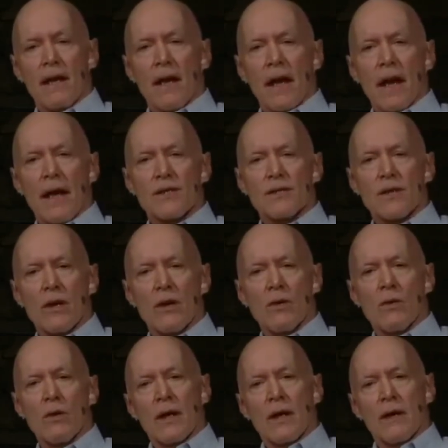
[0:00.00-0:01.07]
And so
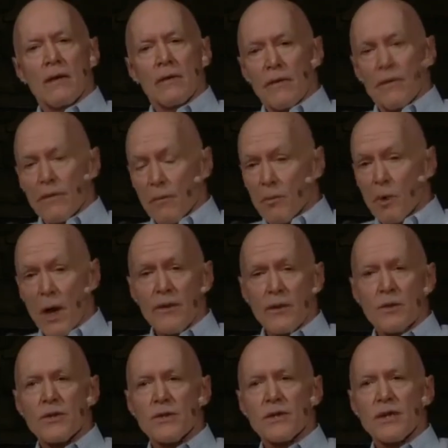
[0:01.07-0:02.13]
the
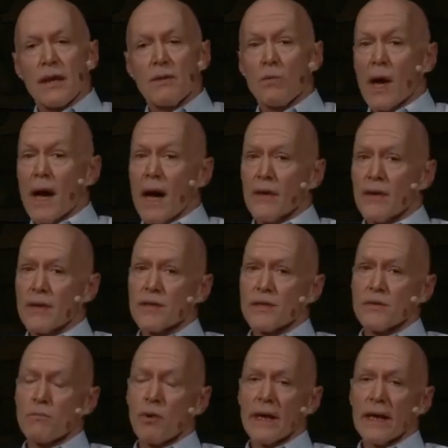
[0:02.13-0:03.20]
brothers said, wow, this is
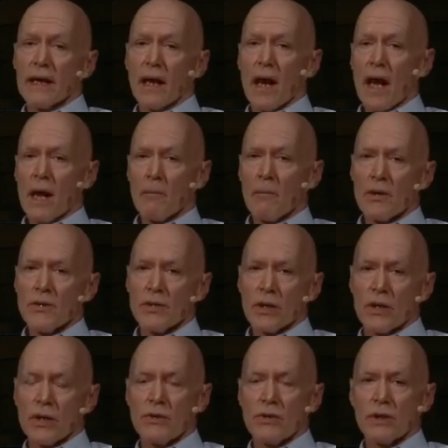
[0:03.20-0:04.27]
bringing a lot of
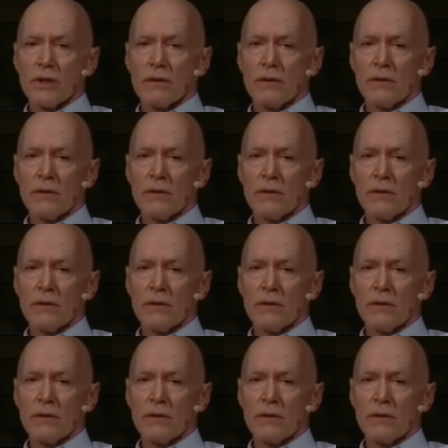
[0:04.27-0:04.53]
persecution.